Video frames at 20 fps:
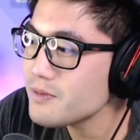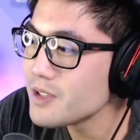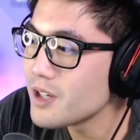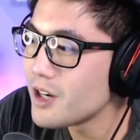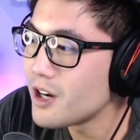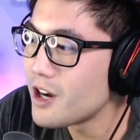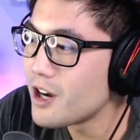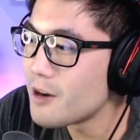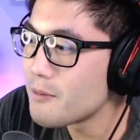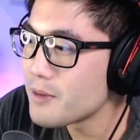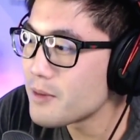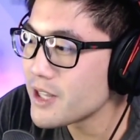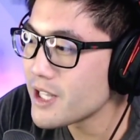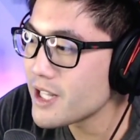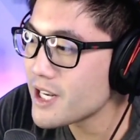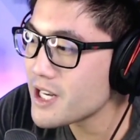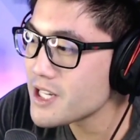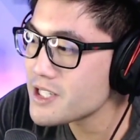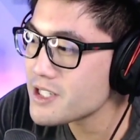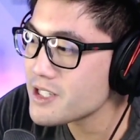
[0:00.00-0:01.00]
Um, but
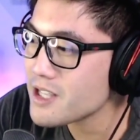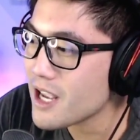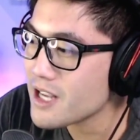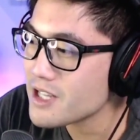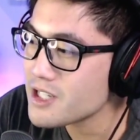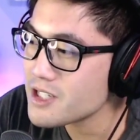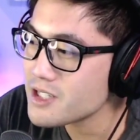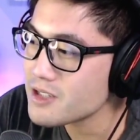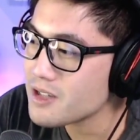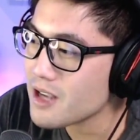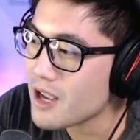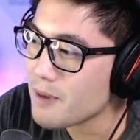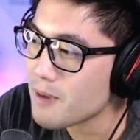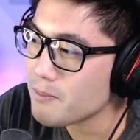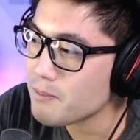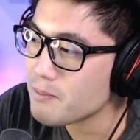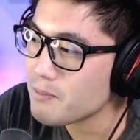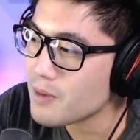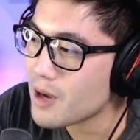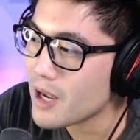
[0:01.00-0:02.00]
then I, I just I'm
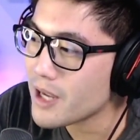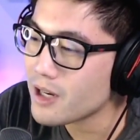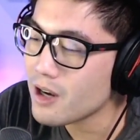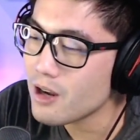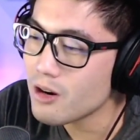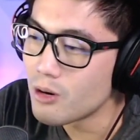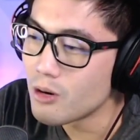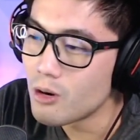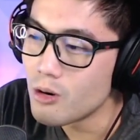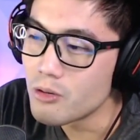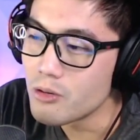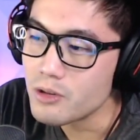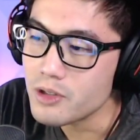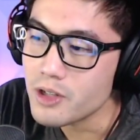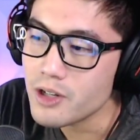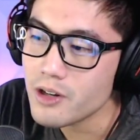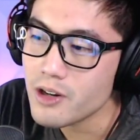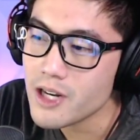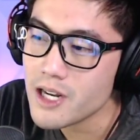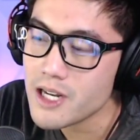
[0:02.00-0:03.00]
I got old,
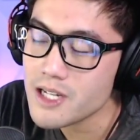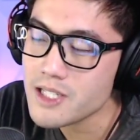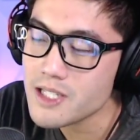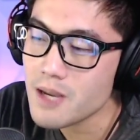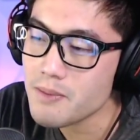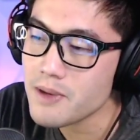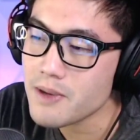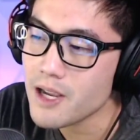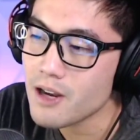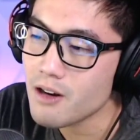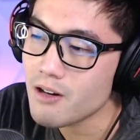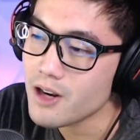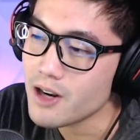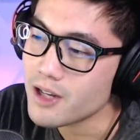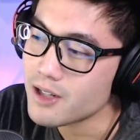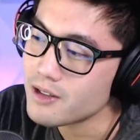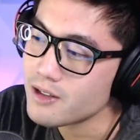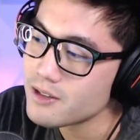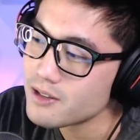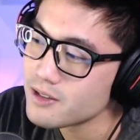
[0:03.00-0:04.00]
you know, and I stopped
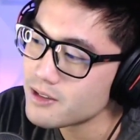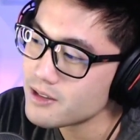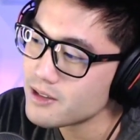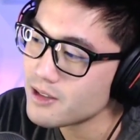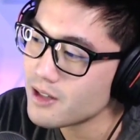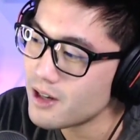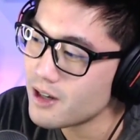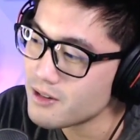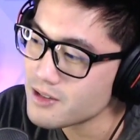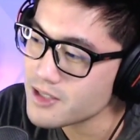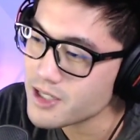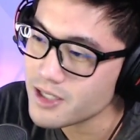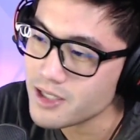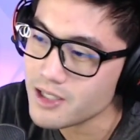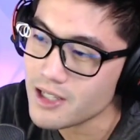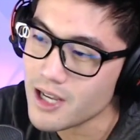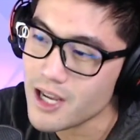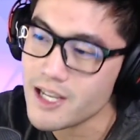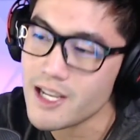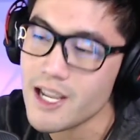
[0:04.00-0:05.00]
caring. I was
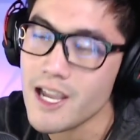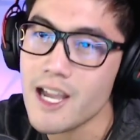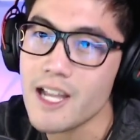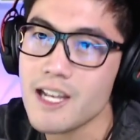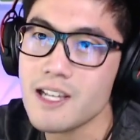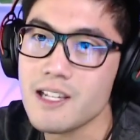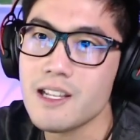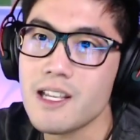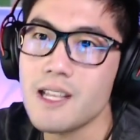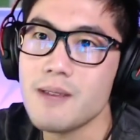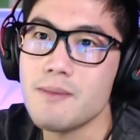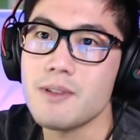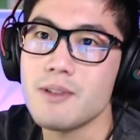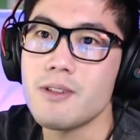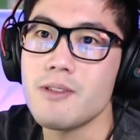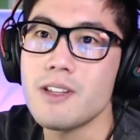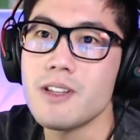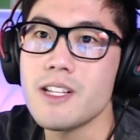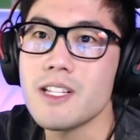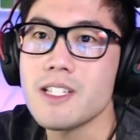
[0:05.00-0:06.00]
like, I can't keep
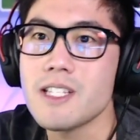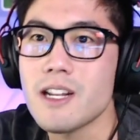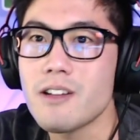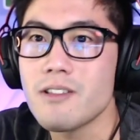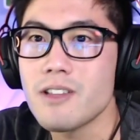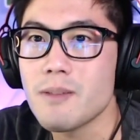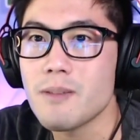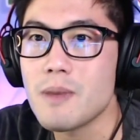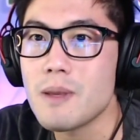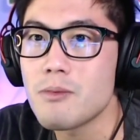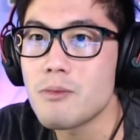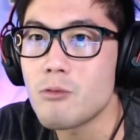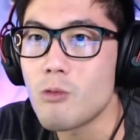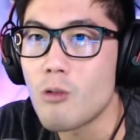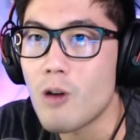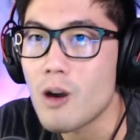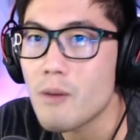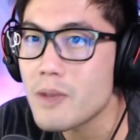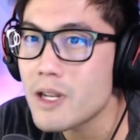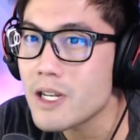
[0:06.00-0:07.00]
doing this. I don't think people
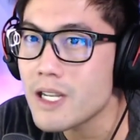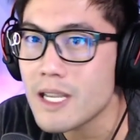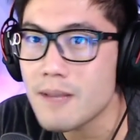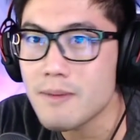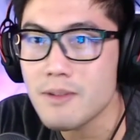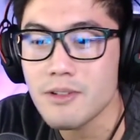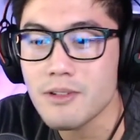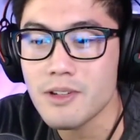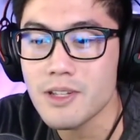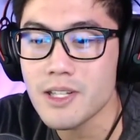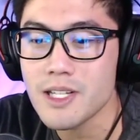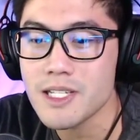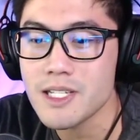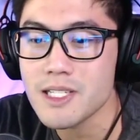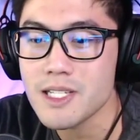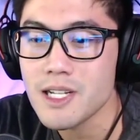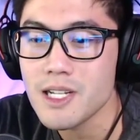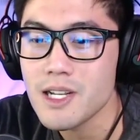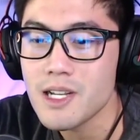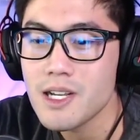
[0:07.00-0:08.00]
want me to keep doing
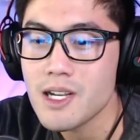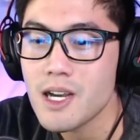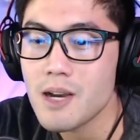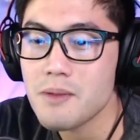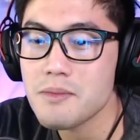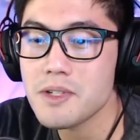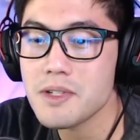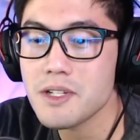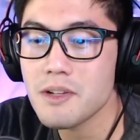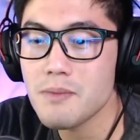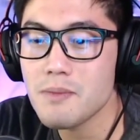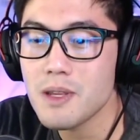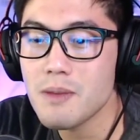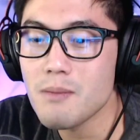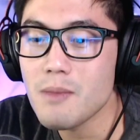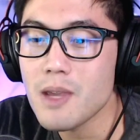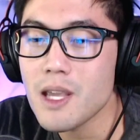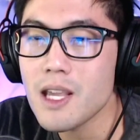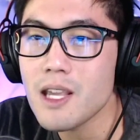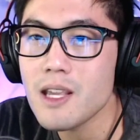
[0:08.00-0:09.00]
this. I'm just gonna be
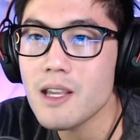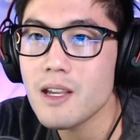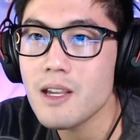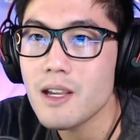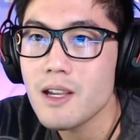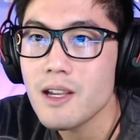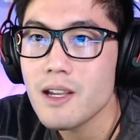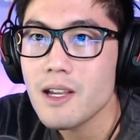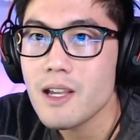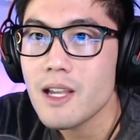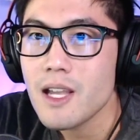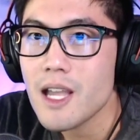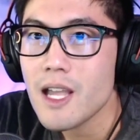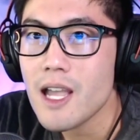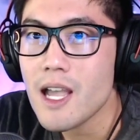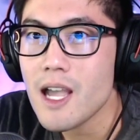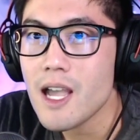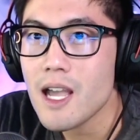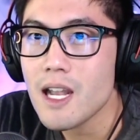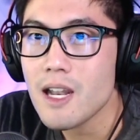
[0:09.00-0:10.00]
me.
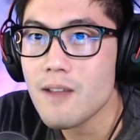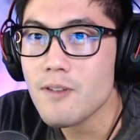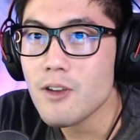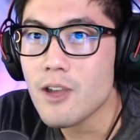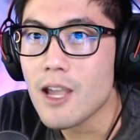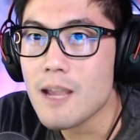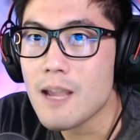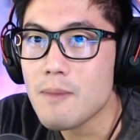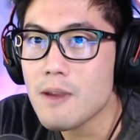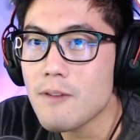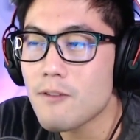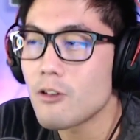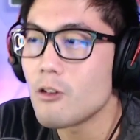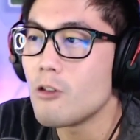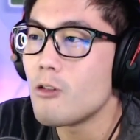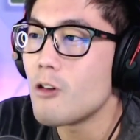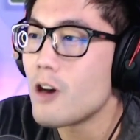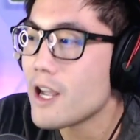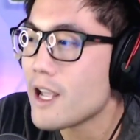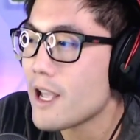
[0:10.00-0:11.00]
And if you hate me for
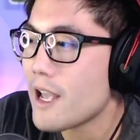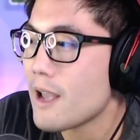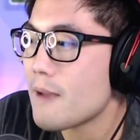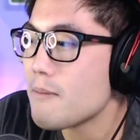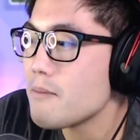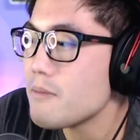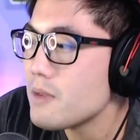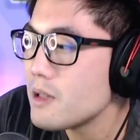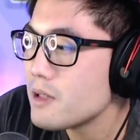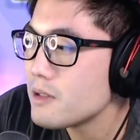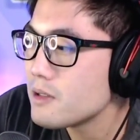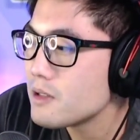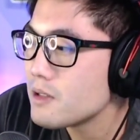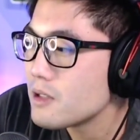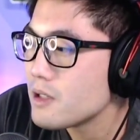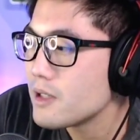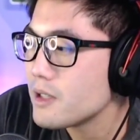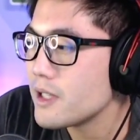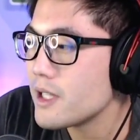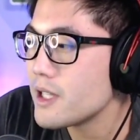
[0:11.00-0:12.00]
who I am,
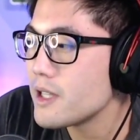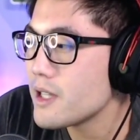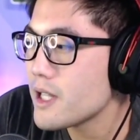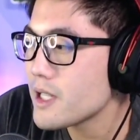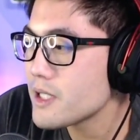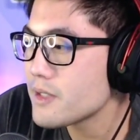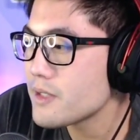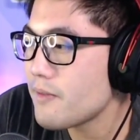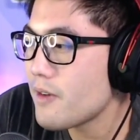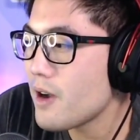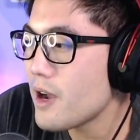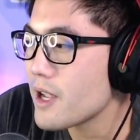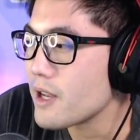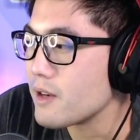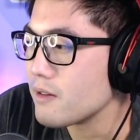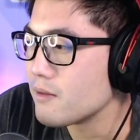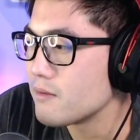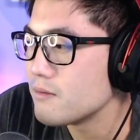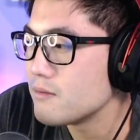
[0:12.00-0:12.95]
then that's fine.